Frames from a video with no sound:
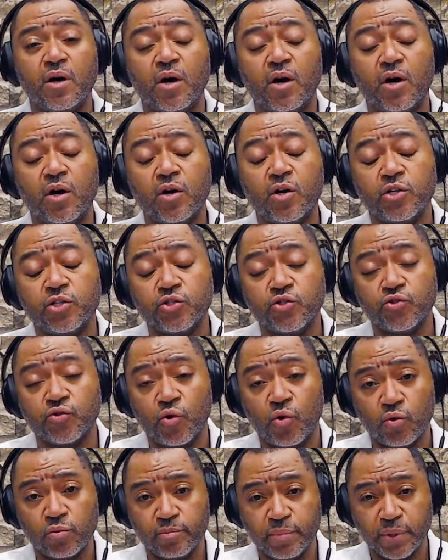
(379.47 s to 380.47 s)

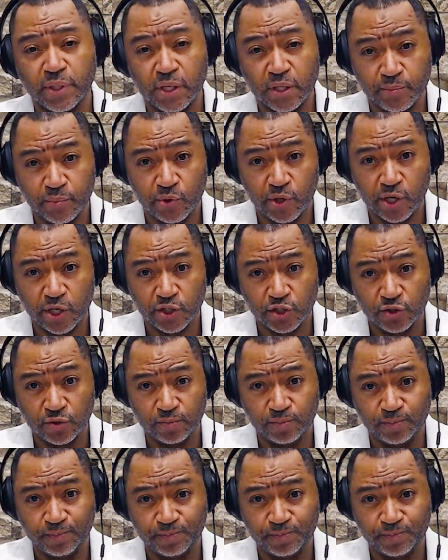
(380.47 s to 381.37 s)
uncontrolled blood pressure,